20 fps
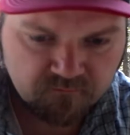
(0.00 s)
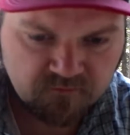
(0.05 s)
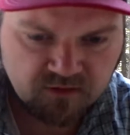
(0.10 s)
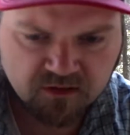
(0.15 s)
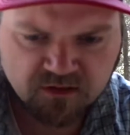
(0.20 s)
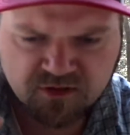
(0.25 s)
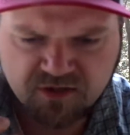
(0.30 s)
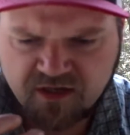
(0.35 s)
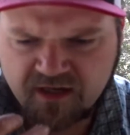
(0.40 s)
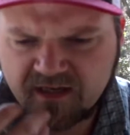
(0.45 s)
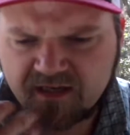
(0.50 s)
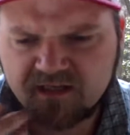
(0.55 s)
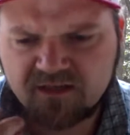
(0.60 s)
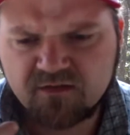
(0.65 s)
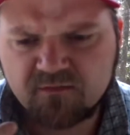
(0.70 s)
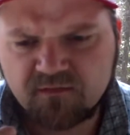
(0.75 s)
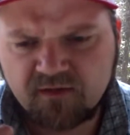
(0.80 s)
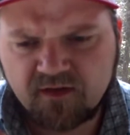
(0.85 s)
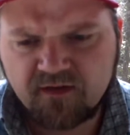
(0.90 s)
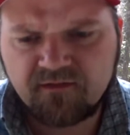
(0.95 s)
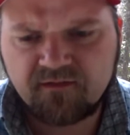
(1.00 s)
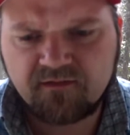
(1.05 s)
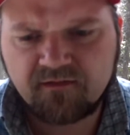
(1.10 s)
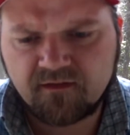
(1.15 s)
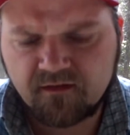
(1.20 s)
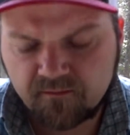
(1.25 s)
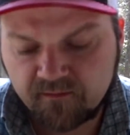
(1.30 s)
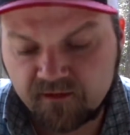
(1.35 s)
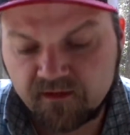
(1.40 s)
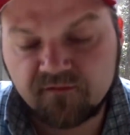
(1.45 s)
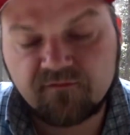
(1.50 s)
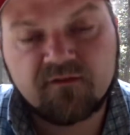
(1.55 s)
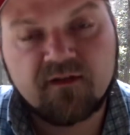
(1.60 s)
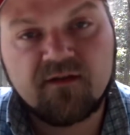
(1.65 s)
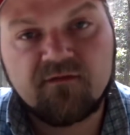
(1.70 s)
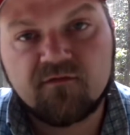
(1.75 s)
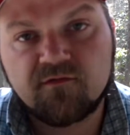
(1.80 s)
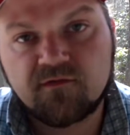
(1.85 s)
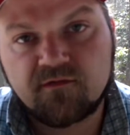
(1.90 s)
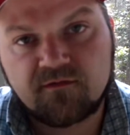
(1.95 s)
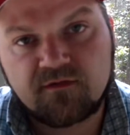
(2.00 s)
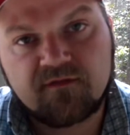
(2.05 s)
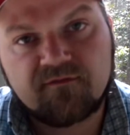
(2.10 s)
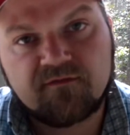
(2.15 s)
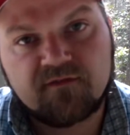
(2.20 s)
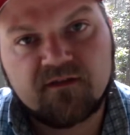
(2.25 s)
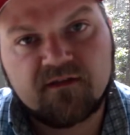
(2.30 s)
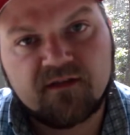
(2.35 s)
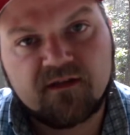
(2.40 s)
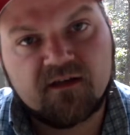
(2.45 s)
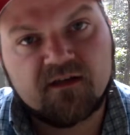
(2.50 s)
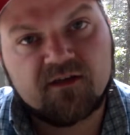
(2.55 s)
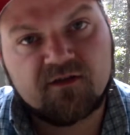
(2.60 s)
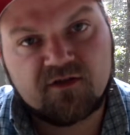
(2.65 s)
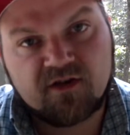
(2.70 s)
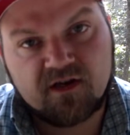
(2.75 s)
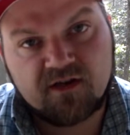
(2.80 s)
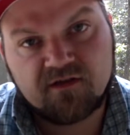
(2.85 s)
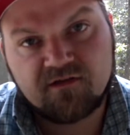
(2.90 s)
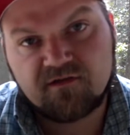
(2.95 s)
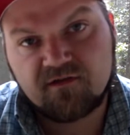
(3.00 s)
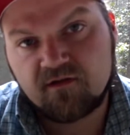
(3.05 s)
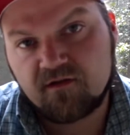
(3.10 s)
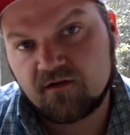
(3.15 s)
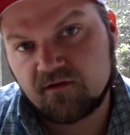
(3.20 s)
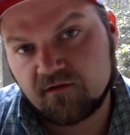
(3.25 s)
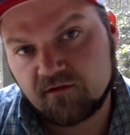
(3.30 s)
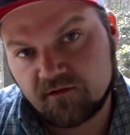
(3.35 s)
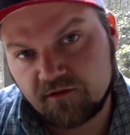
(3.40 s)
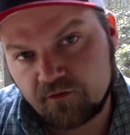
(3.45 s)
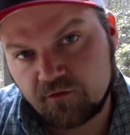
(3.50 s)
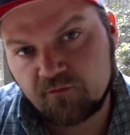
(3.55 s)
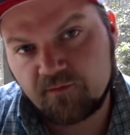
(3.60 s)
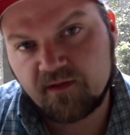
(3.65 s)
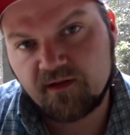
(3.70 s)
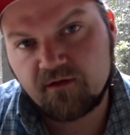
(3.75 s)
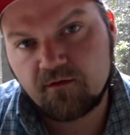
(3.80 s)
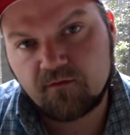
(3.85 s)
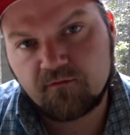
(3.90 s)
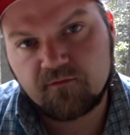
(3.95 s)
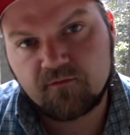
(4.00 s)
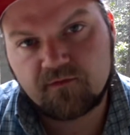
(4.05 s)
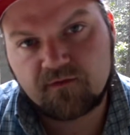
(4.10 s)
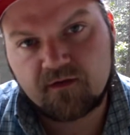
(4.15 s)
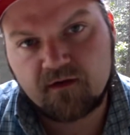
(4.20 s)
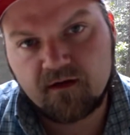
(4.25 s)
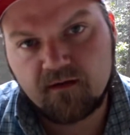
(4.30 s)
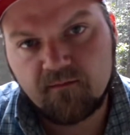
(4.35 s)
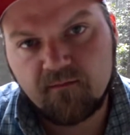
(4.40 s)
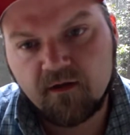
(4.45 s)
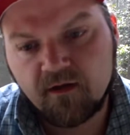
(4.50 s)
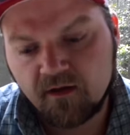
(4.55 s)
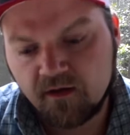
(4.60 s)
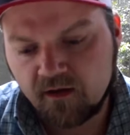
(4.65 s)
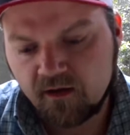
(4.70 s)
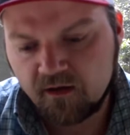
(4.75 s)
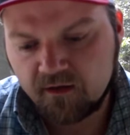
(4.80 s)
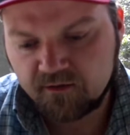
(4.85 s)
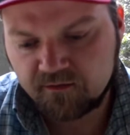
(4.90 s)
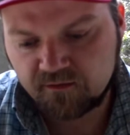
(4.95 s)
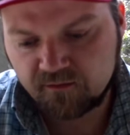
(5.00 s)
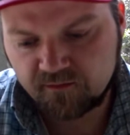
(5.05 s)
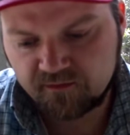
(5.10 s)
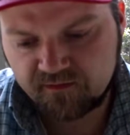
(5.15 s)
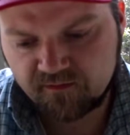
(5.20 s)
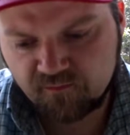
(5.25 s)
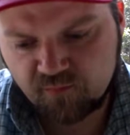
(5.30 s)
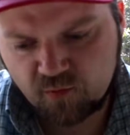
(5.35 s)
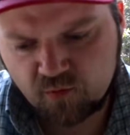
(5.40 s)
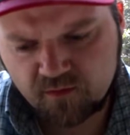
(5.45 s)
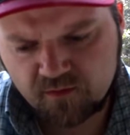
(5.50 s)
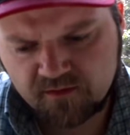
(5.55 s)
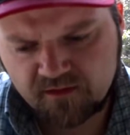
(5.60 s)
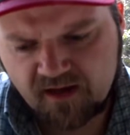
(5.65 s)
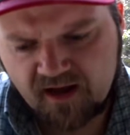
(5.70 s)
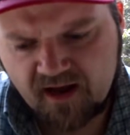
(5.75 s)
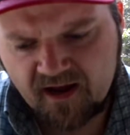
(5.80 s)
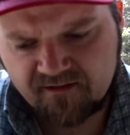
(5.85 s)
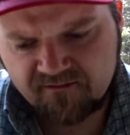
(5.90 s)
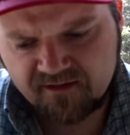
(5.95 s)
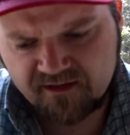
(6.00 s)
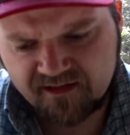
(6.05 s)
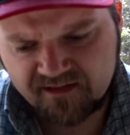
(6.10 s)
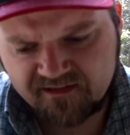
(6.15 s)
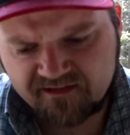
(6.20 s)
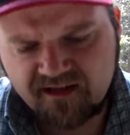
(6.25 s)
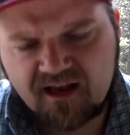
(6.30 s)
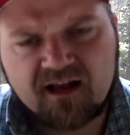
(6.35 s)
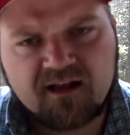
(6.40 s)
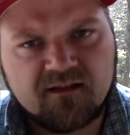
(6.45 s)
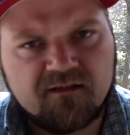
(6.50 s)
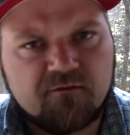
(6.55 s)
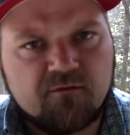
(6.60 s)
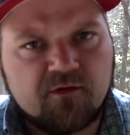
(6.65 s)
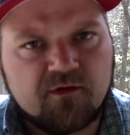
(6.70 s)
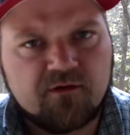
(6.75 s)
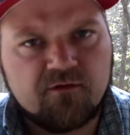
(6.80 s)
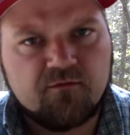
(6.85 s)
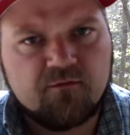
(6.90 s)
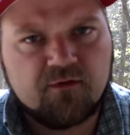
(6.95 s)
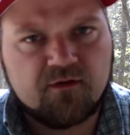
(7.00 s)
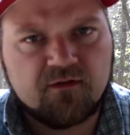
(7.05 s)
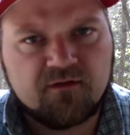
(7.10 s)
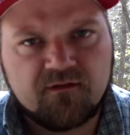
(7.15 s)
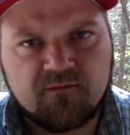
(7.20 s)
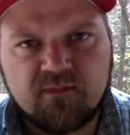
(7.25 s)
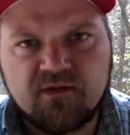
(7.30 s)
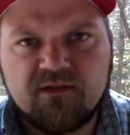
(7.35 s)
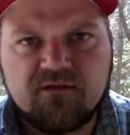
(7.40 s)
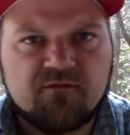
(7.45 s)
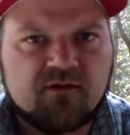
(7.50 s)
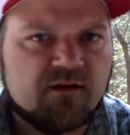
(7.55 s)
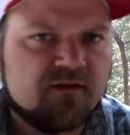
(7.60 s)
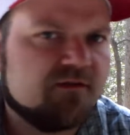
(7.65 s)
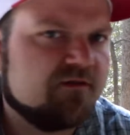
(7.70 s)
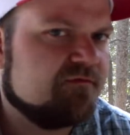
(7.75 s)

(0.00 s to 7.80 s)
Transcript: shake it, you taste it. I mean, the flavors are definitely going to change a little bit over time, so it's important to have it exactly where you want it to be, right?